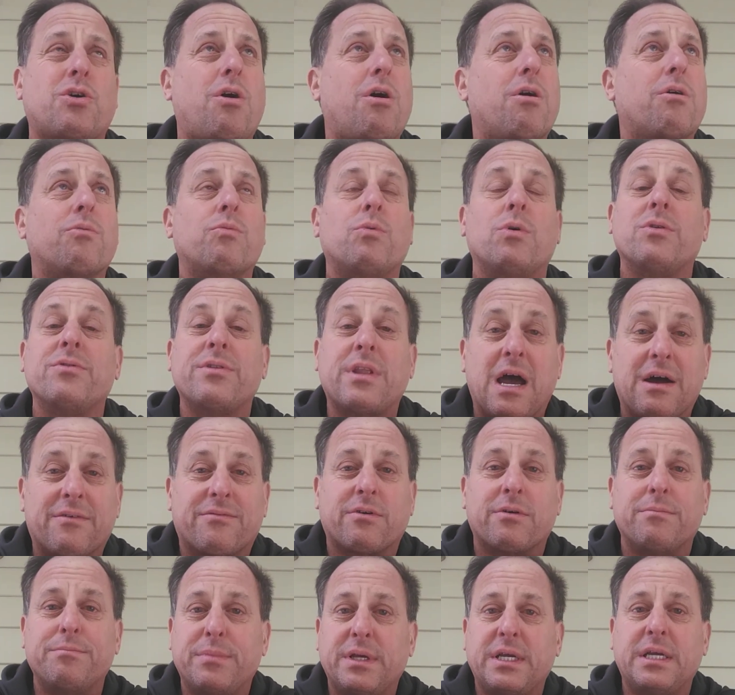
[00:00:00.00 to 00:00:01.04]
are we'll
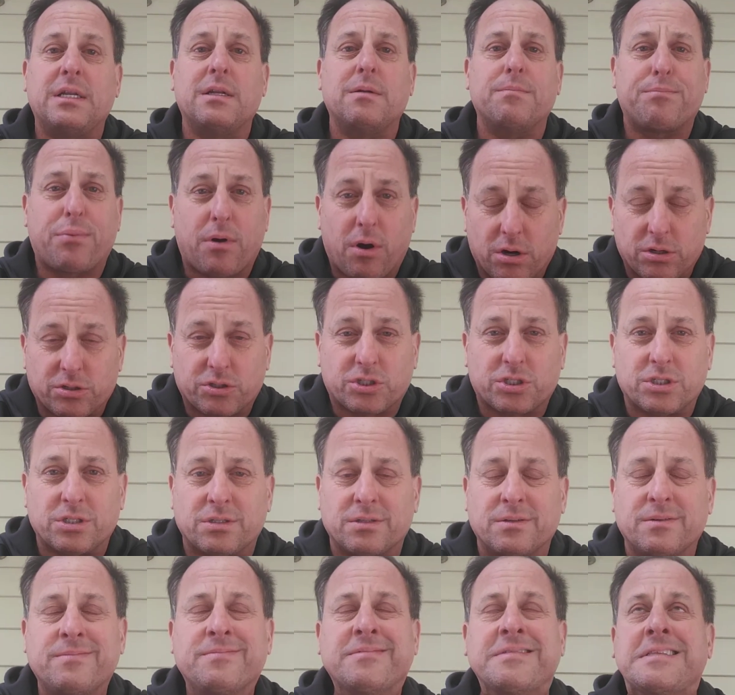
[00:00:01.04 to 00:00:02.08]
never meet in
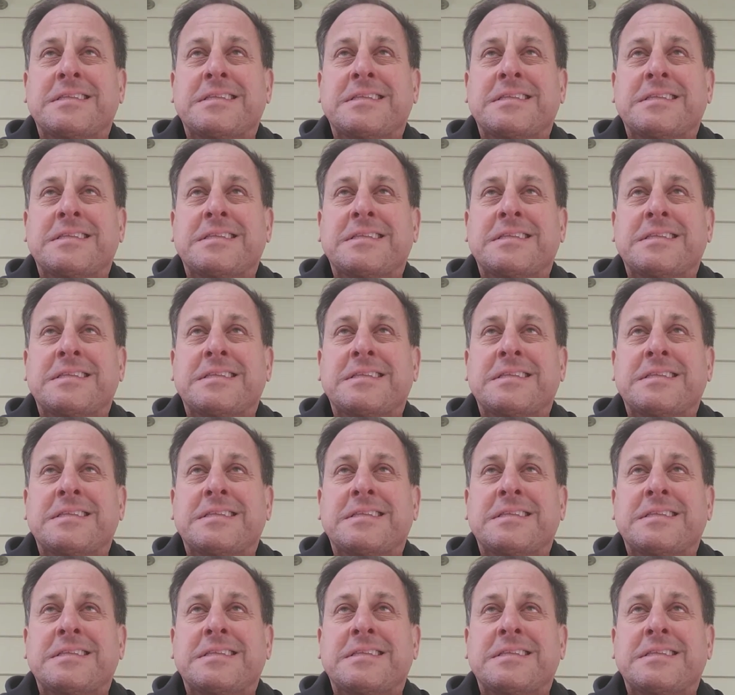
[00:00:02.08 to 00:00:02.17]
person,